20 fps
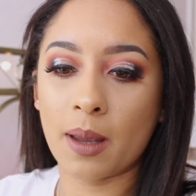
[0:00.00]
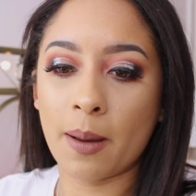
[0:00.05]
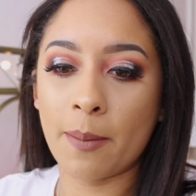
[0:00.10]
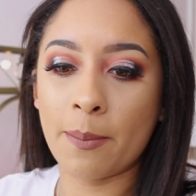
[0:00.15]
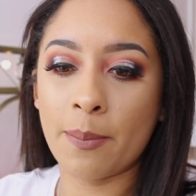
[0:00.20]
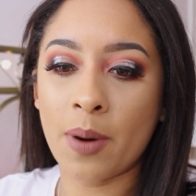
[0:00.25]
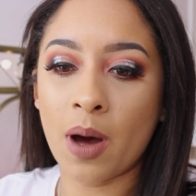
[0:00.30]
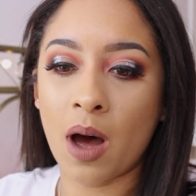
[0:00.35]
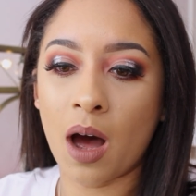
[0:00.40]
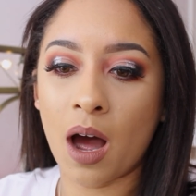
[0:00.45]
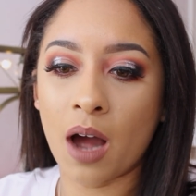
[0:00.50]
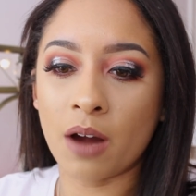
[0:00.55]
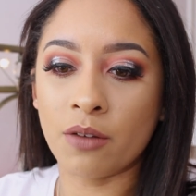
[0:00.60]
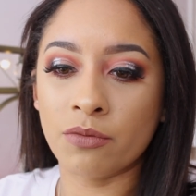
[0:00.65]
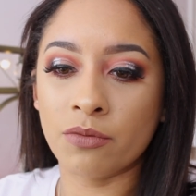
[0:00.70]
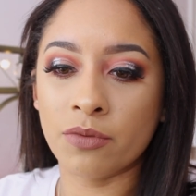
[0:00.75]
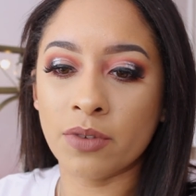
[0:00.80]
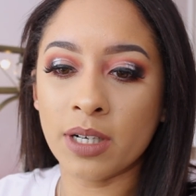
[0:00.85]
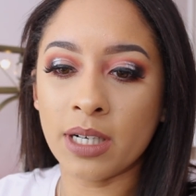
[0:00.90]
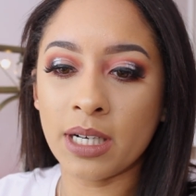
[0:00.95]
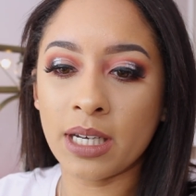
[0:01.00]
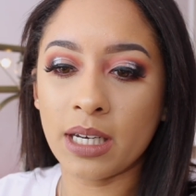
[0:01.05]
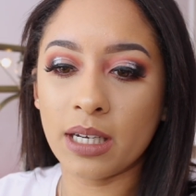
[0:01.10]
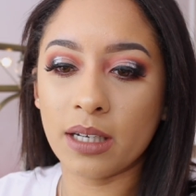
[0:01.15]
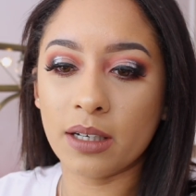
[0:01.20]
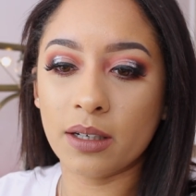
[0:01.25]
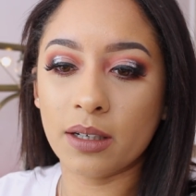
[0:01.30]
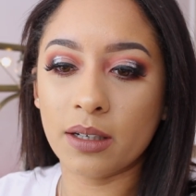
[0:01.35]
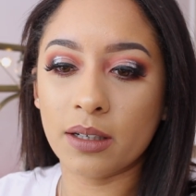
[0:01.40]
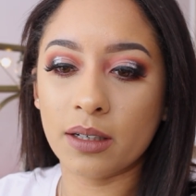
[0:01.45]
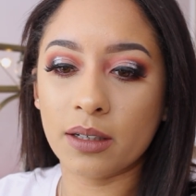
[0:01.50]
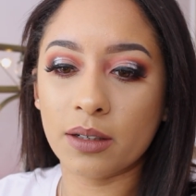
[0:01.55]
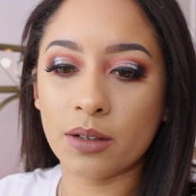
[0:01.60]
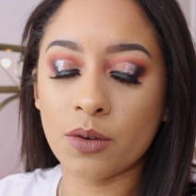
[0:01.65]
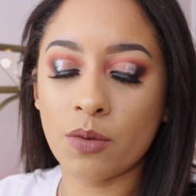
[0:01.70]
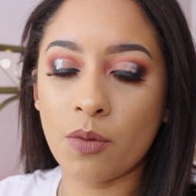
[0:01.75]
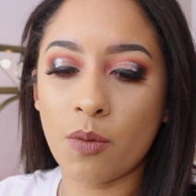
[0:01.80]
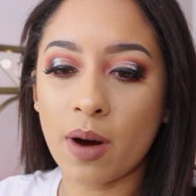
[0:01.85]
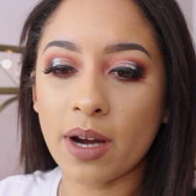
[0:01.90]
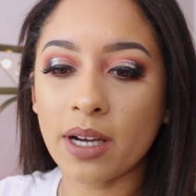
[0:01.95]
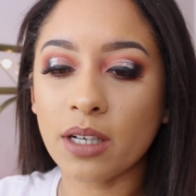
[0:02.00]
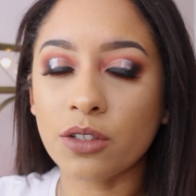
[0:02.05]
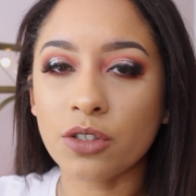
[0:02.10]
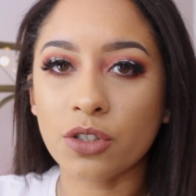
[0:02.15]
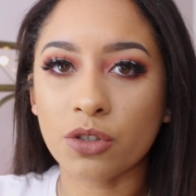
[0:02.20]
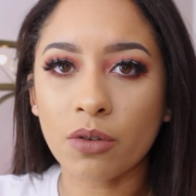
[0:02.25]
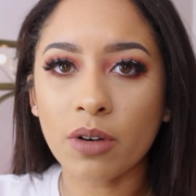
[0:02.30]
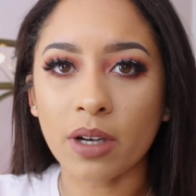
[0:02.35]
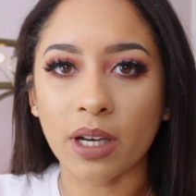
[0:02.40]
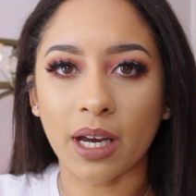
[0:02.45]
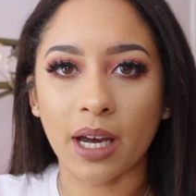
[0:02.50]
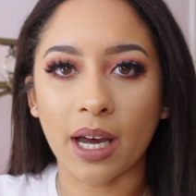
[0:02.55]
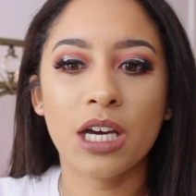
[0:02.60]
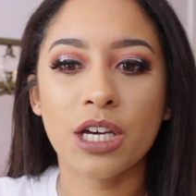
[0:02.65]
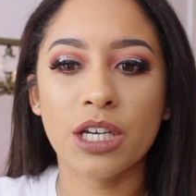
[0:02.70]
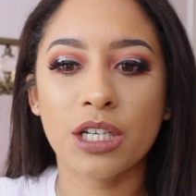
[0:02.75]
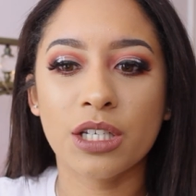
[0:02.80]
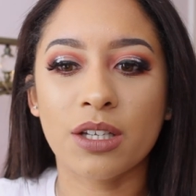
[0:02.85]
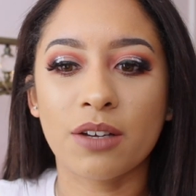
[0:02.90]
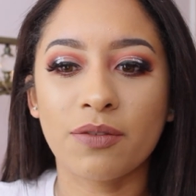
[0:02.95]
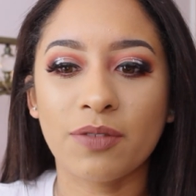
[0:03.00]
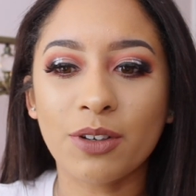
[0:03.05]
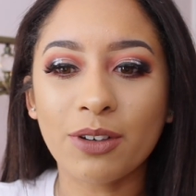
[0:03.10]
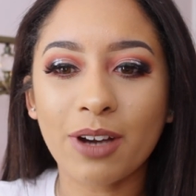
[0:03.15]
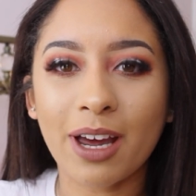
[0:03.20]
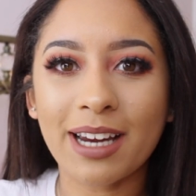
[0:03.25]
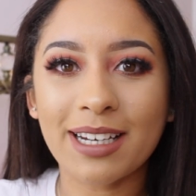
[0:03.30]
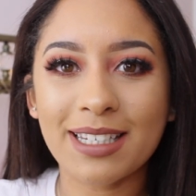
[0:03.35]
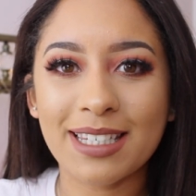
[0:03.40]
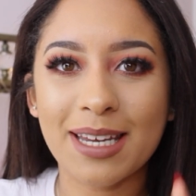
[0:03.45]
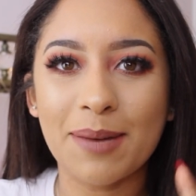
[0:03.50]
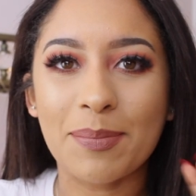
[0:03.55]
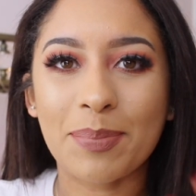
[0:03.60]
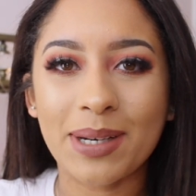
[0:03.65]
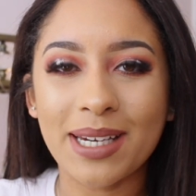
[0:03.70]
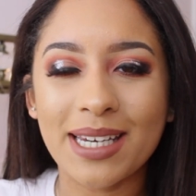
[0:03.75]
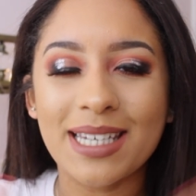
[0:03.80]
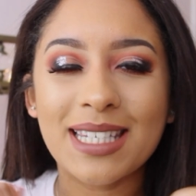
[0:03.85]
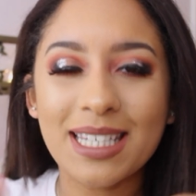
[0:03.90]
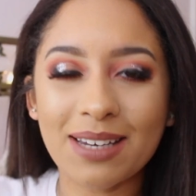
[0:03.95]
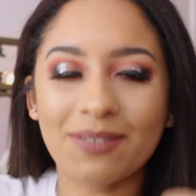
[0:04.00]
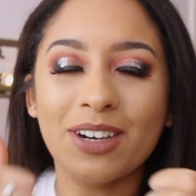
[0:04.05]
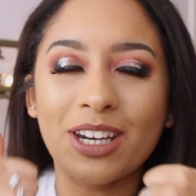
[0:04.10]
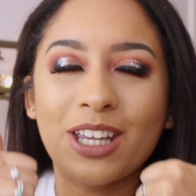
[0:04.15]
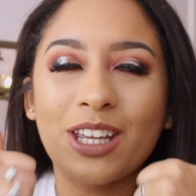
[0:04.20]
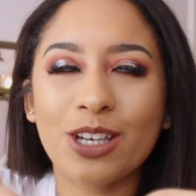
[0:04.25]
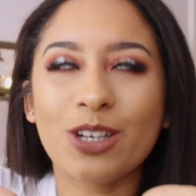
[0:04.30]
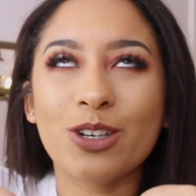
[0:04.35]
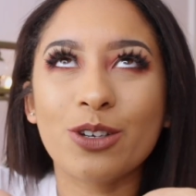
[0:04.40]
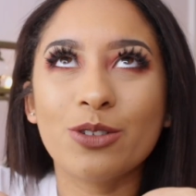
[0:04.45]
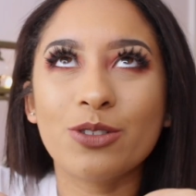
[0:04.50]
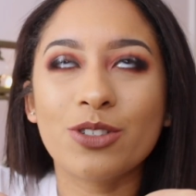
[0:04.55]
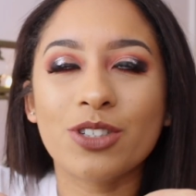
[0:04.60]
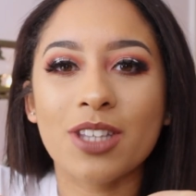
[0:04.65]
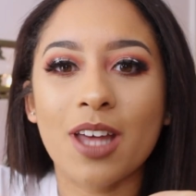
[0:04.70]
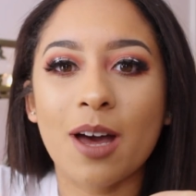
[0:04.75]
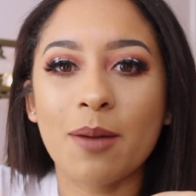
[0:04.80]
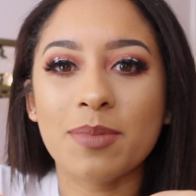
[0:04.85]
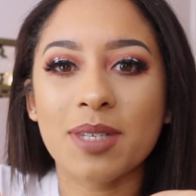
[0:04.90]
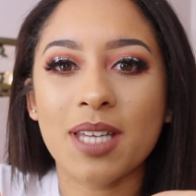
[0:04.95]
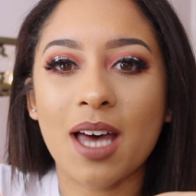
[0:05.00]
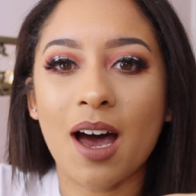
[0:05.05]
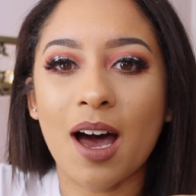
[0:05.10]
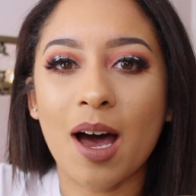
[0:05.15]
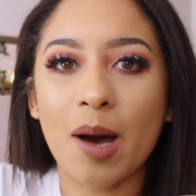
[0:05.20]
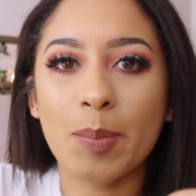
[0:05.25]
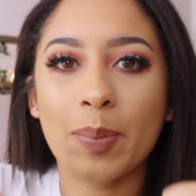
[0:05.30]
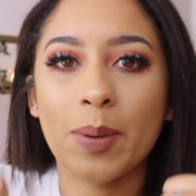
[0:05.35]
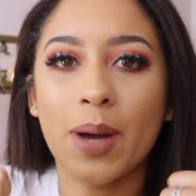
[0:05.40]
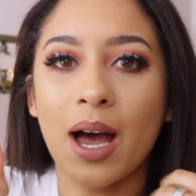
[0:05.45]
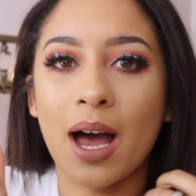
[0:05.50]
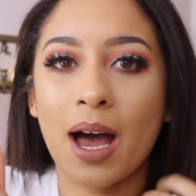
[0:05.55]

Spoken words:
But I really quite enjoy it. So if you liked it, please give it a huge thumbs up.